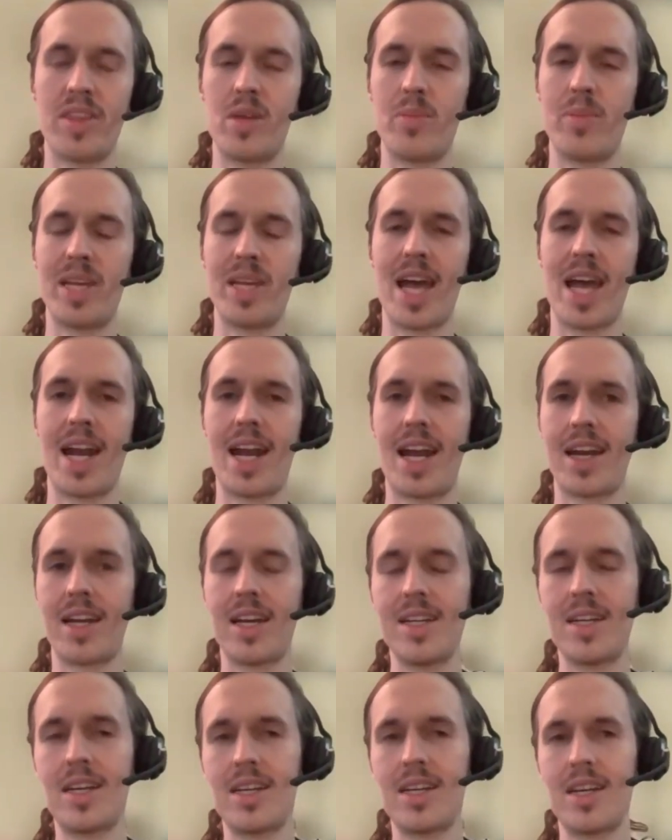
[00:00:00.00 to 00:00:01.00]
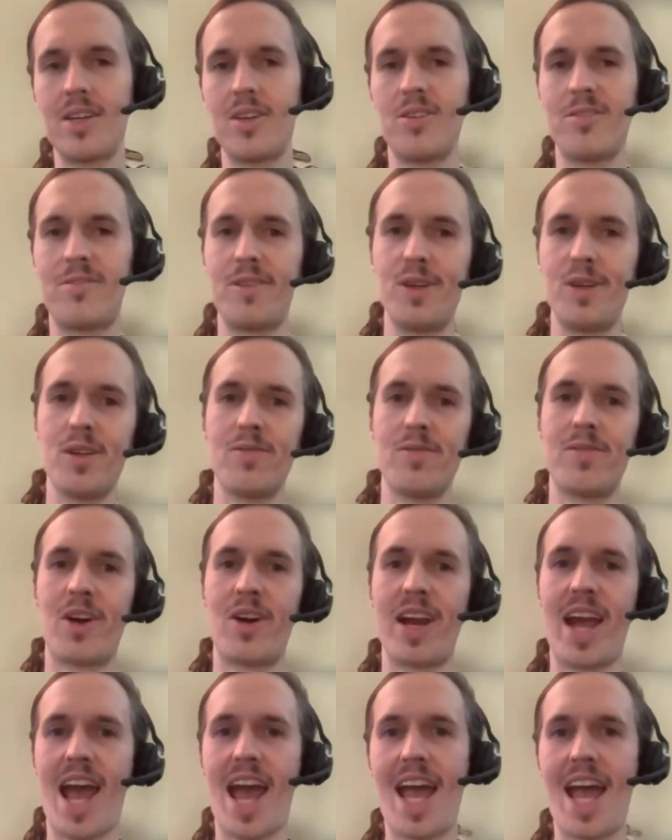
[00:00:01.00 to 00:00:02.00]
In the beginning, you feel
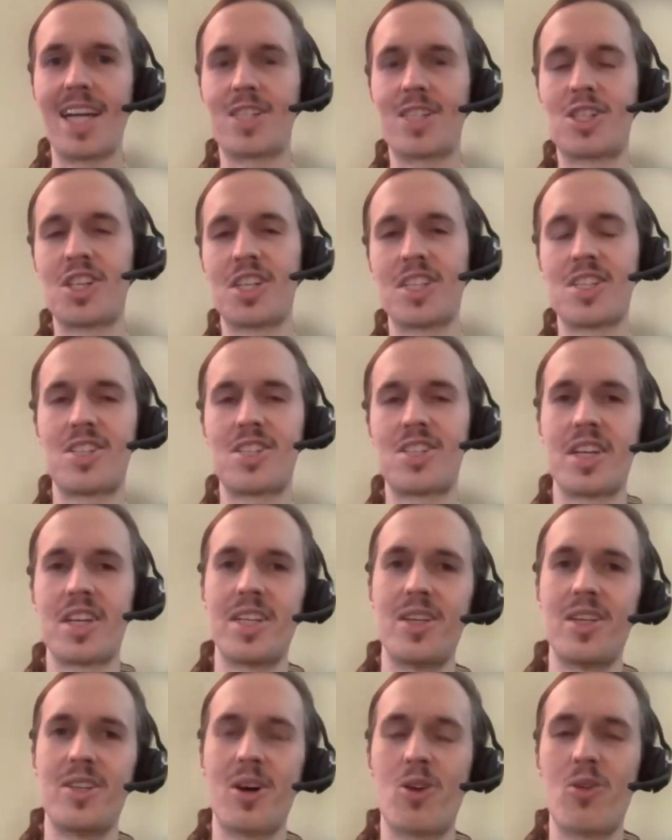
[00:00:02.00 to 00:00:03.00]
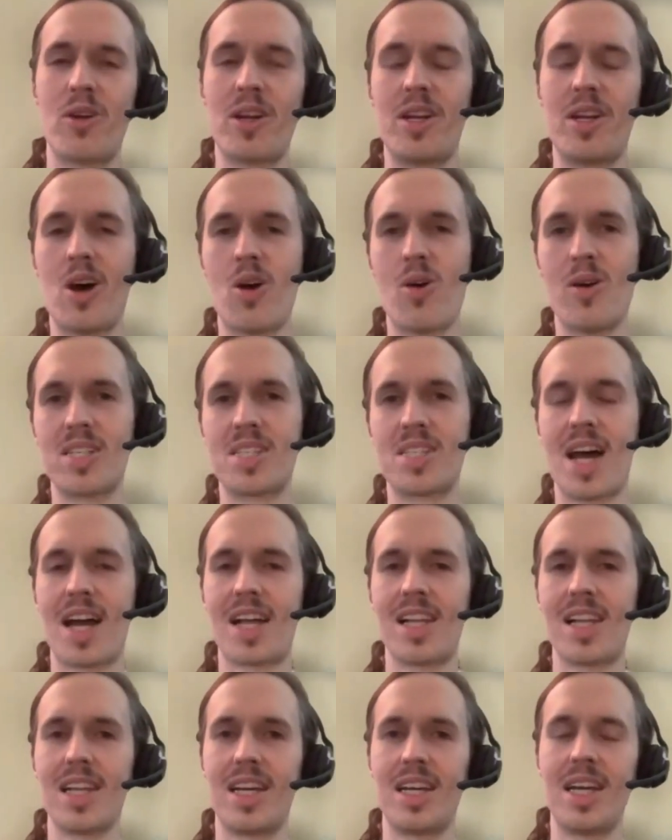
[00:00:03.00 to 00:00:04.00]
very anxious and you don't know
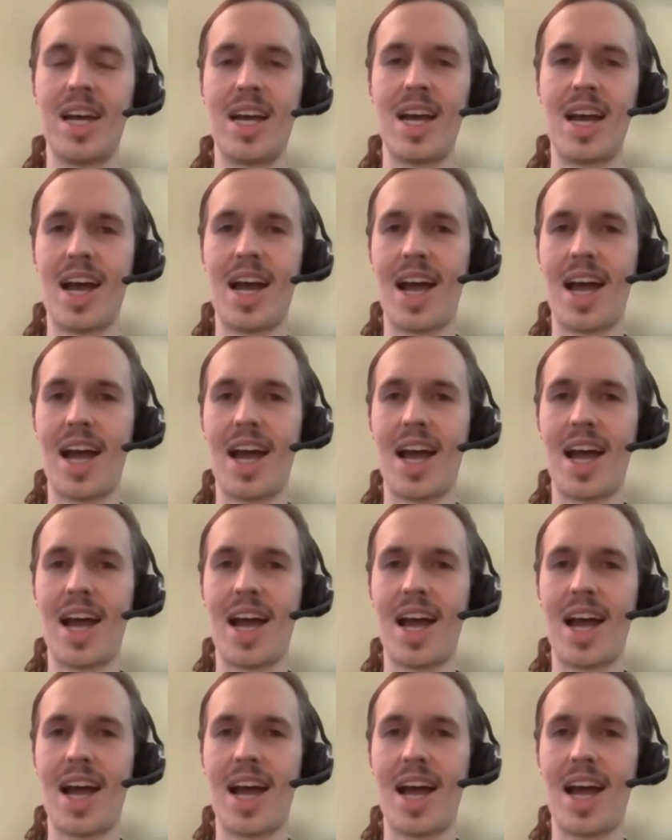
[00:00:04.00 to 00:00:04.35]
exactly